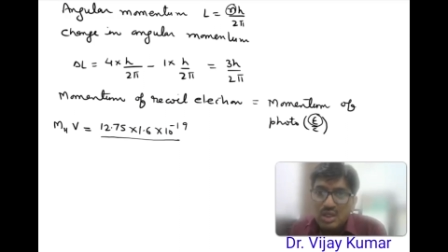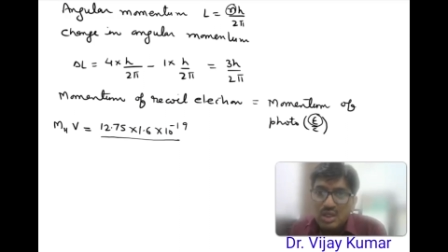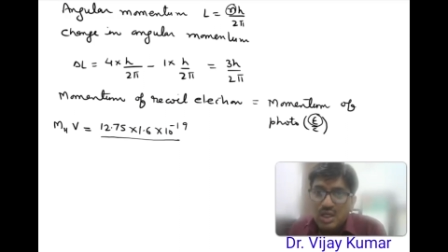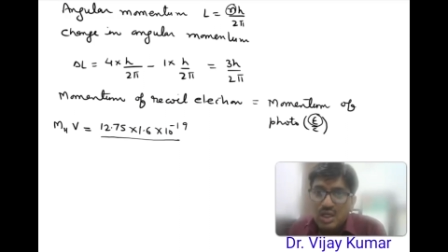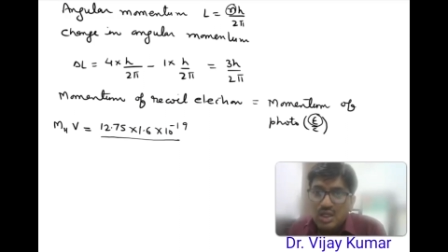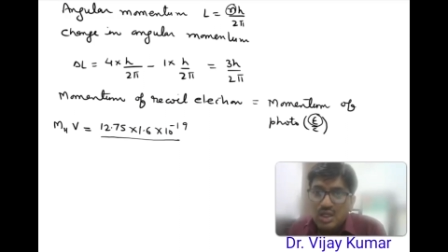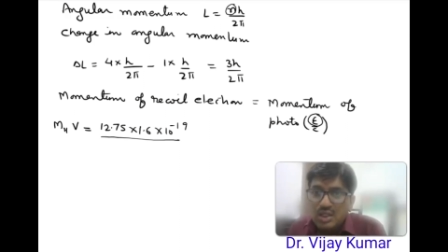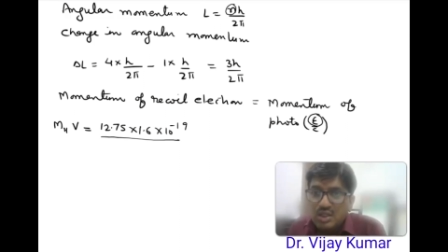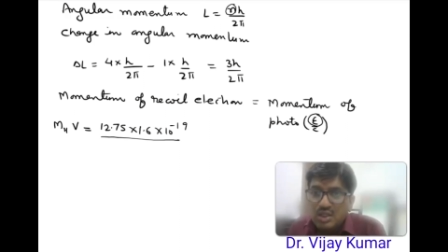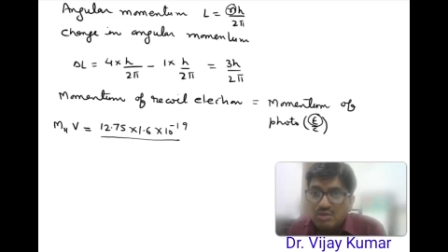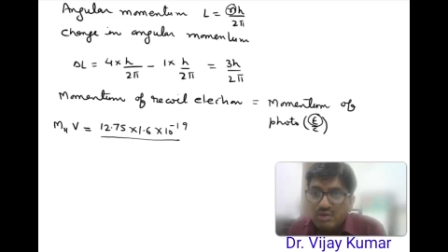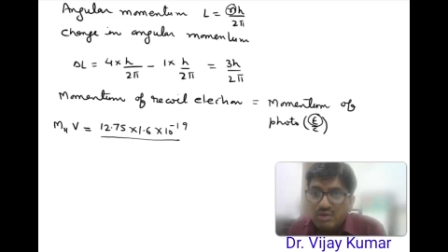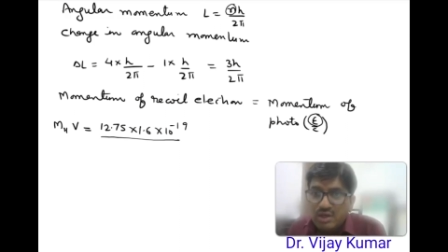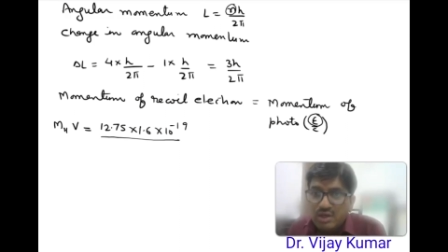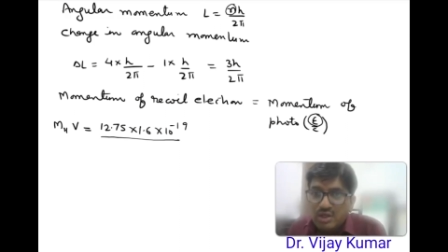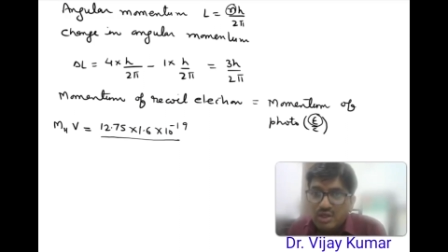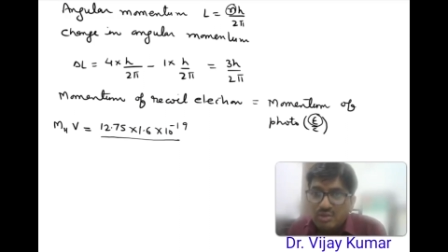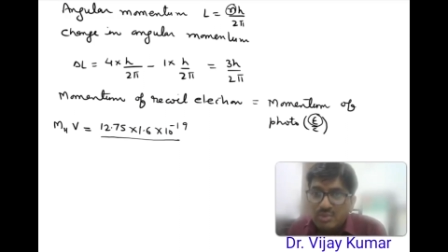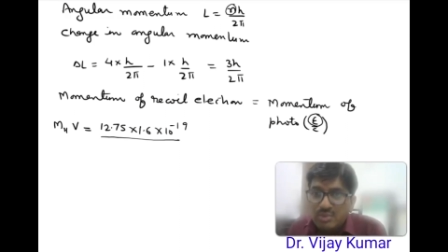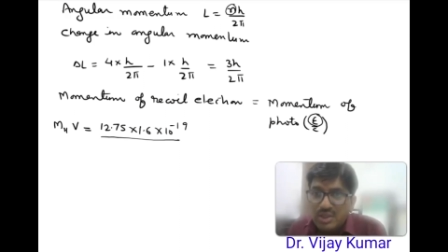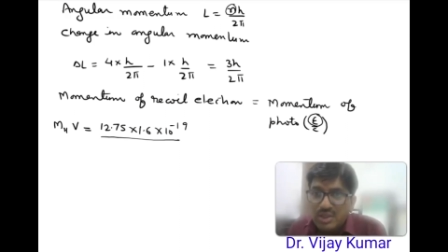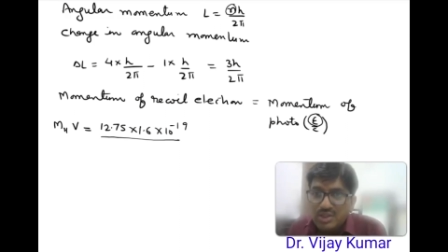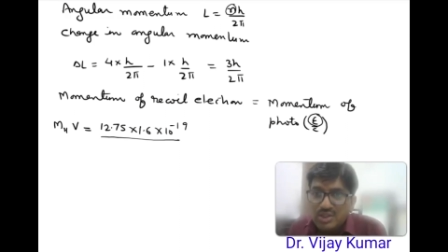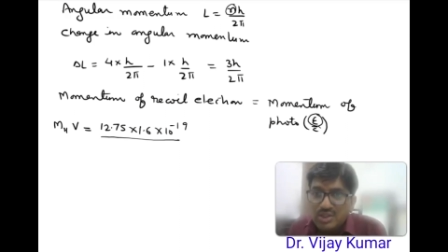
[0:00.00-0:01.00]
and
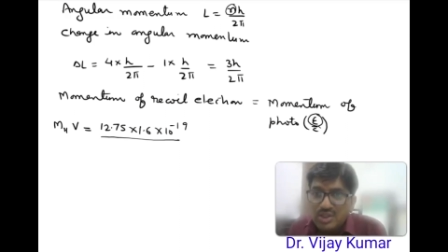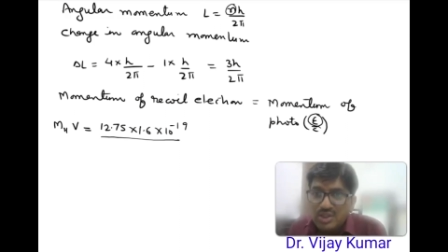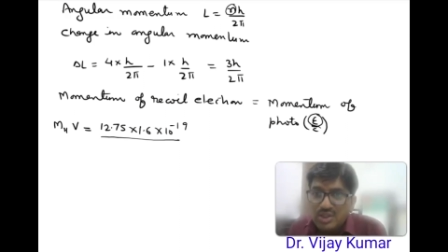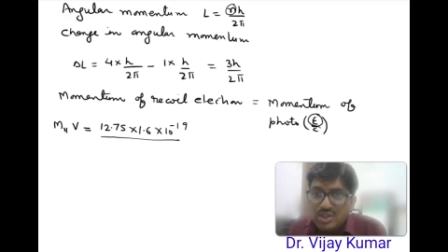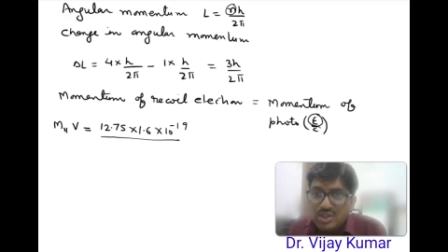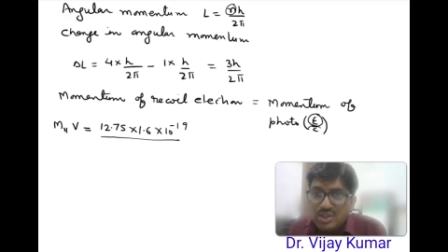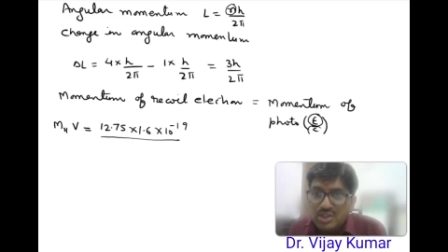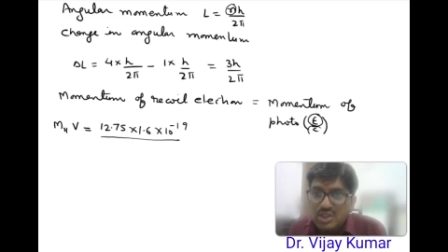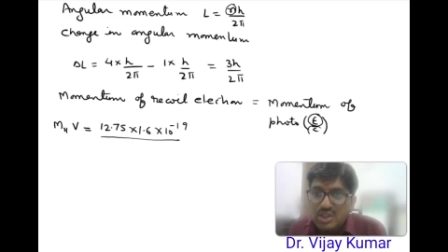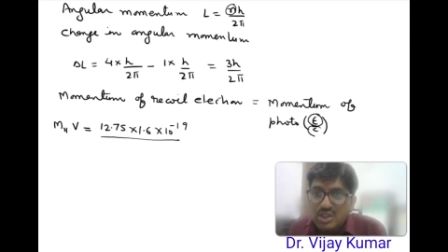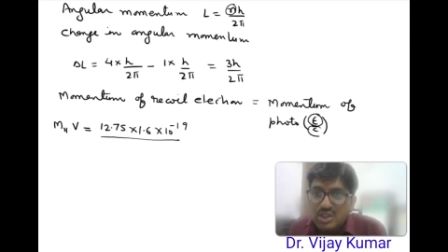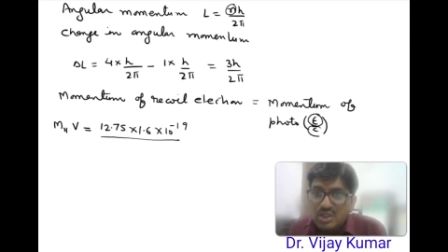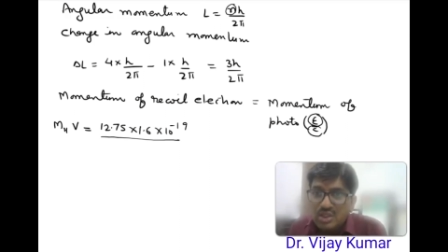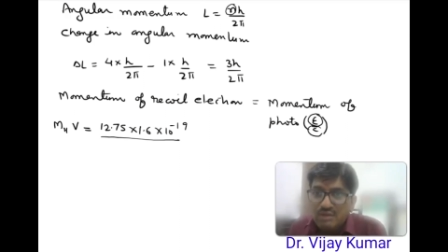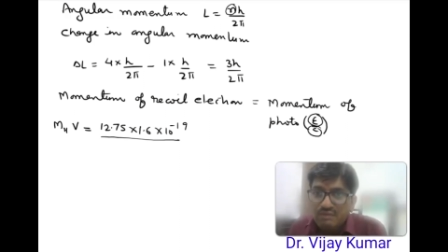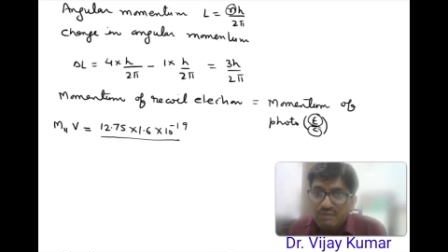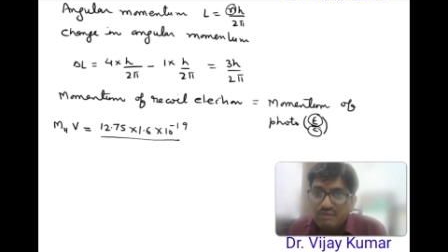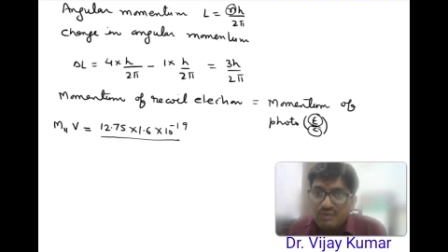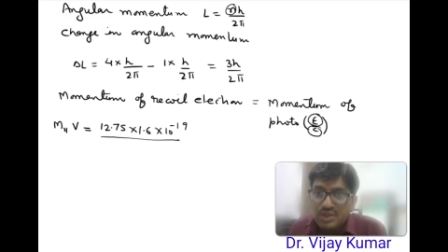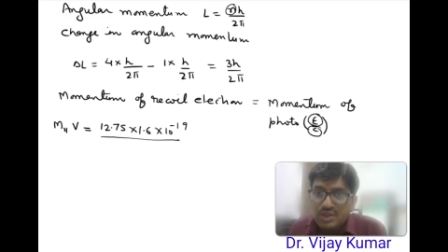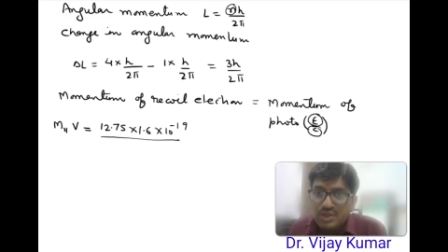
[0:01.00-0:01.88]
divided by this C.